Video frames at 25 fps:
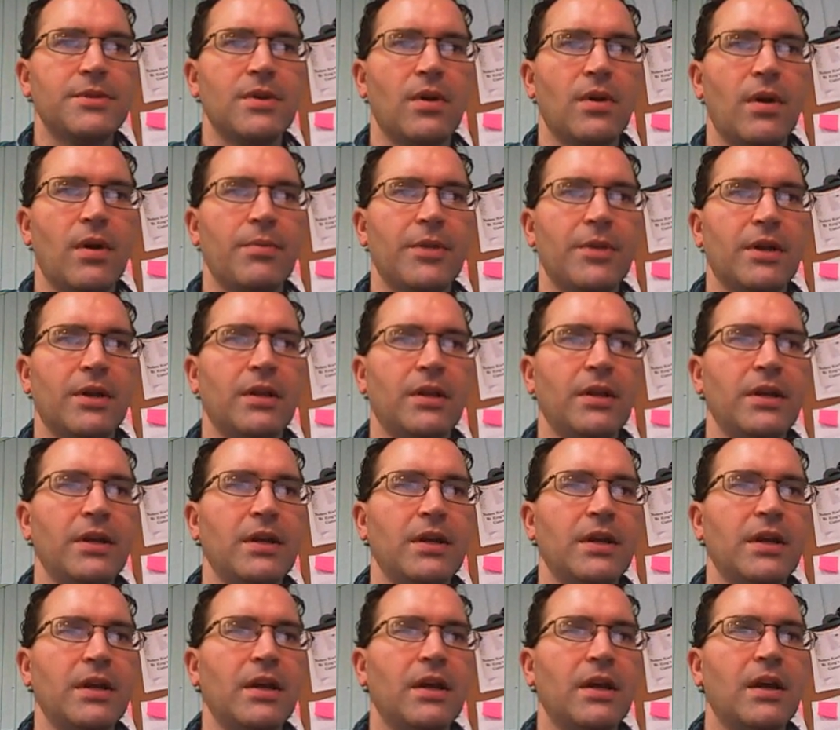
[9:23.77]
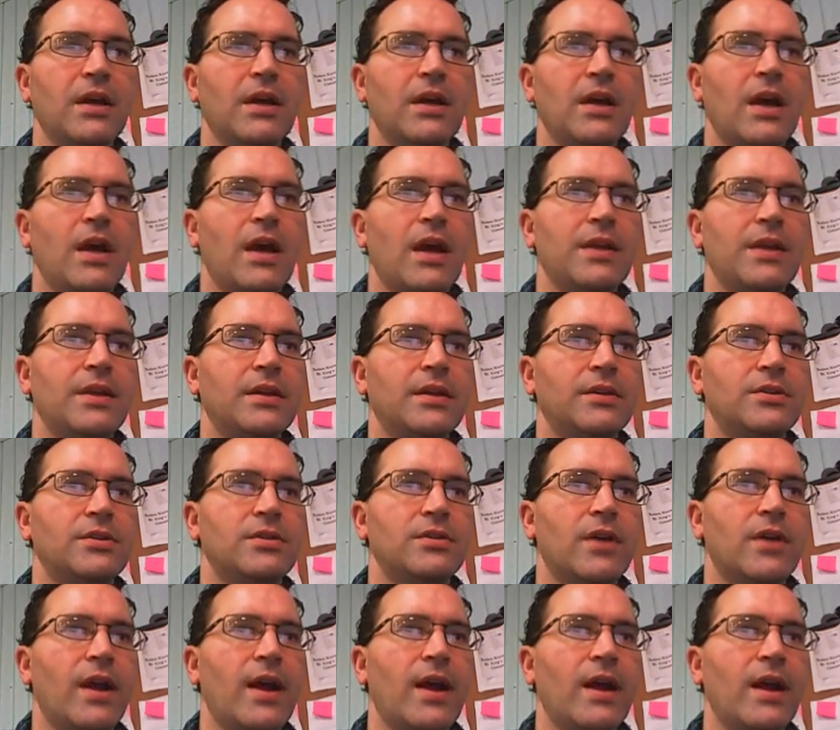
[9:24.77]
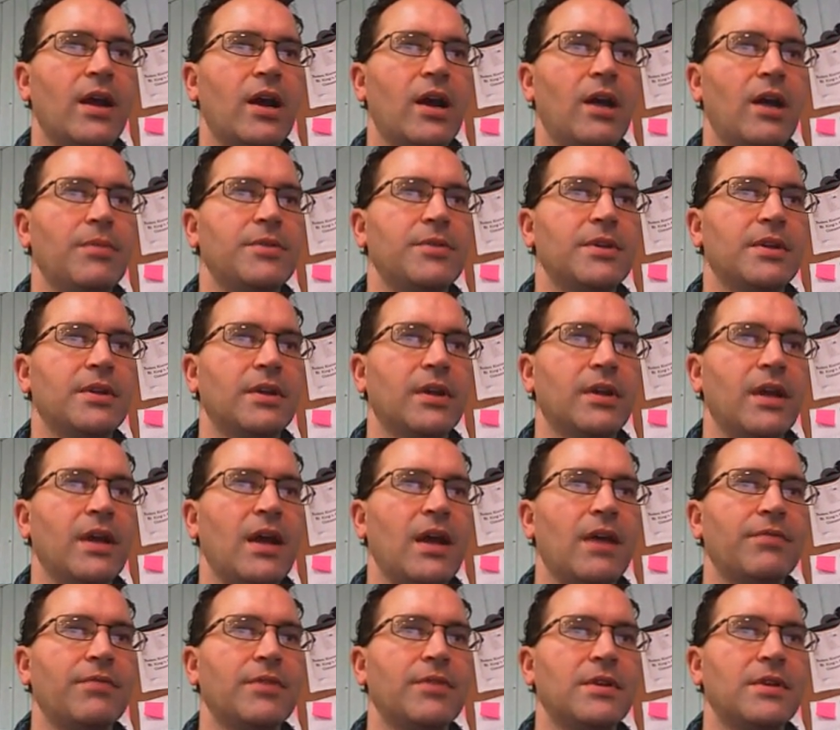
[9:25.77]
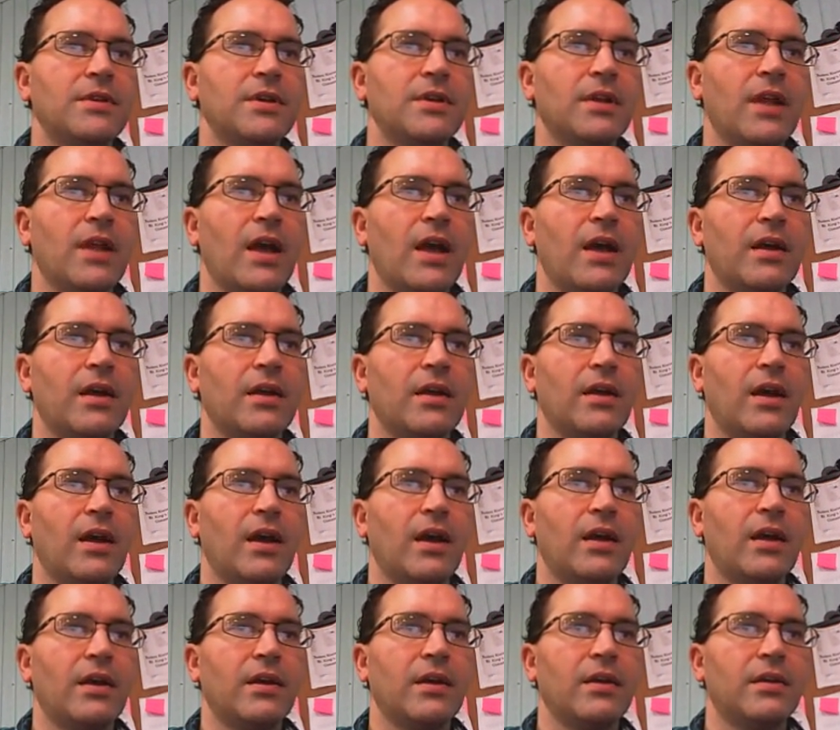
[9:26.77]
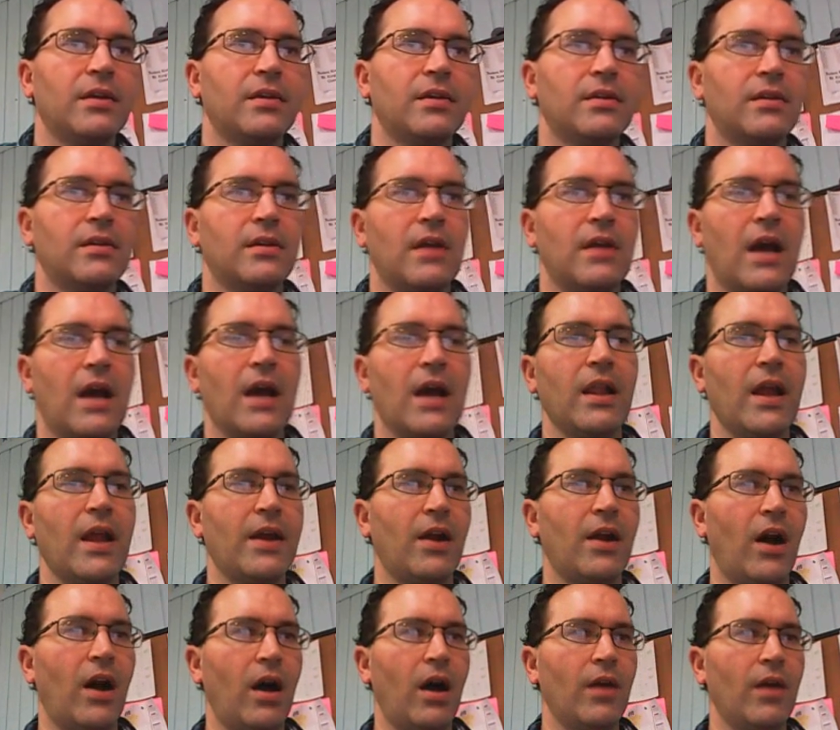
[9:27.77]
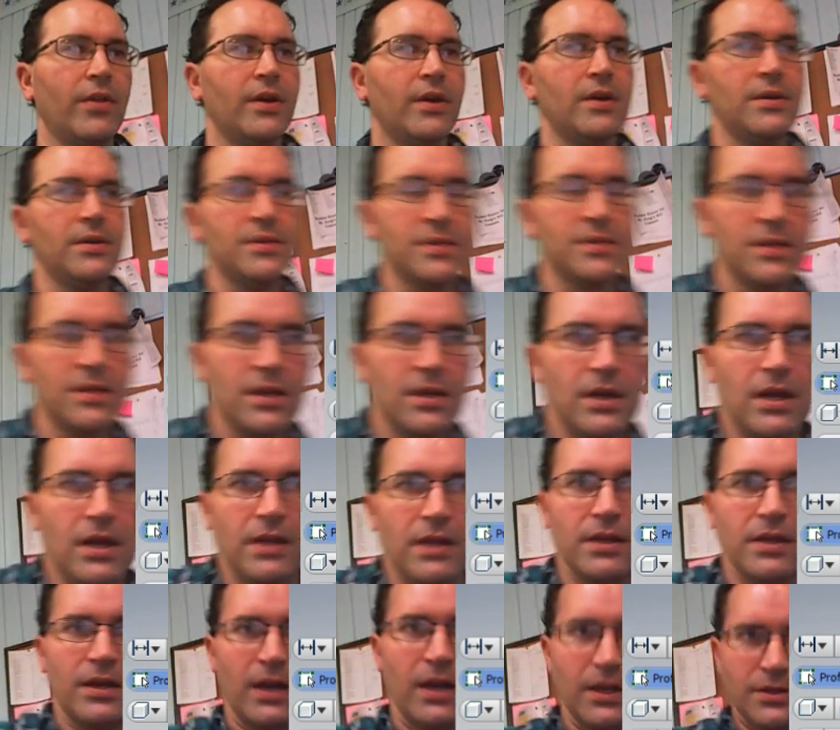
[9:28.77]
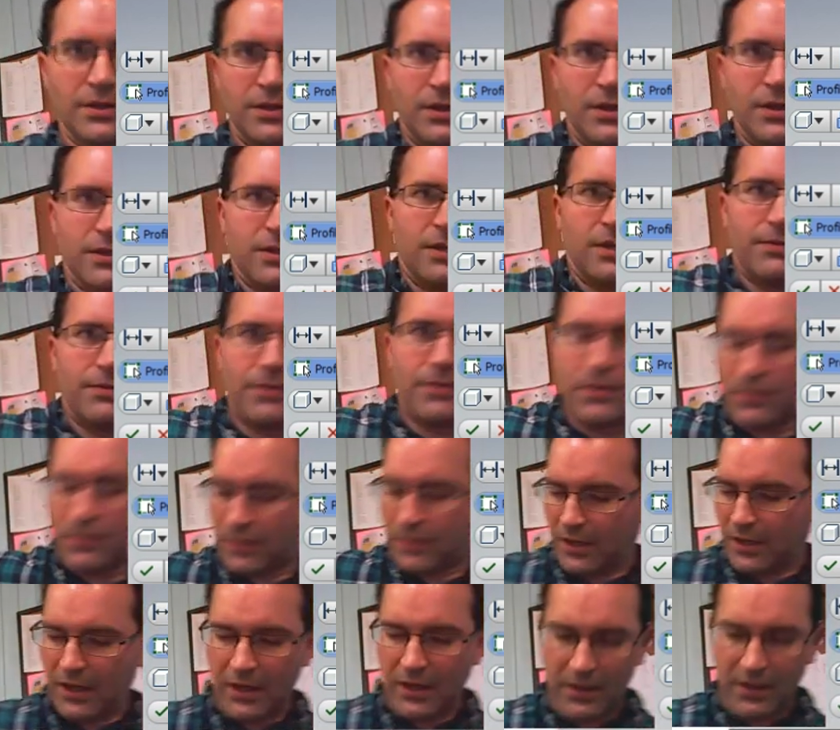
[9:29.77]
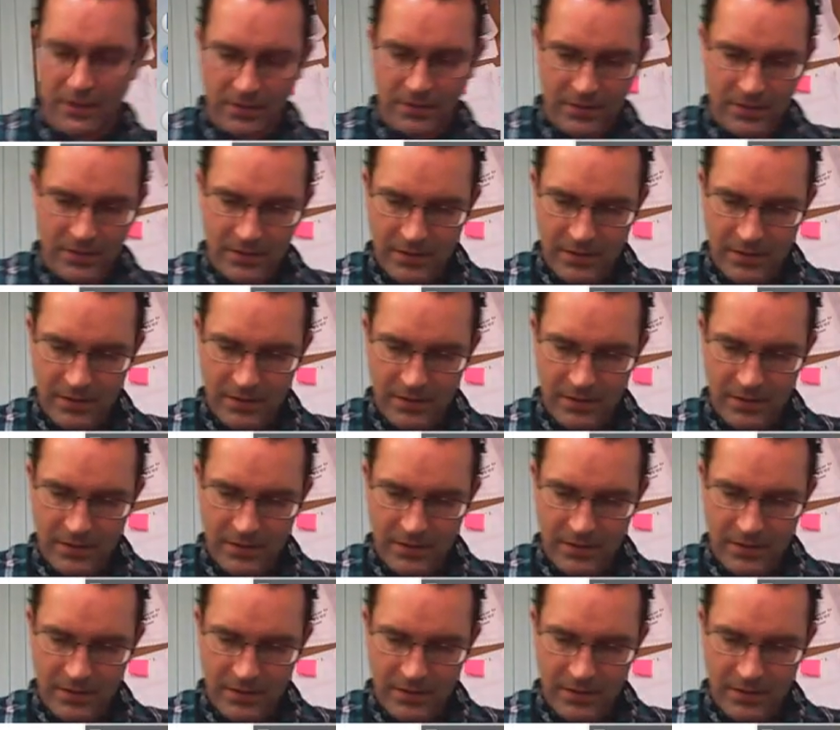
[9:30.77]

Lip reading: So I'm going to click and then drag up to the left until I highlight all those, and then answer your cell phone again.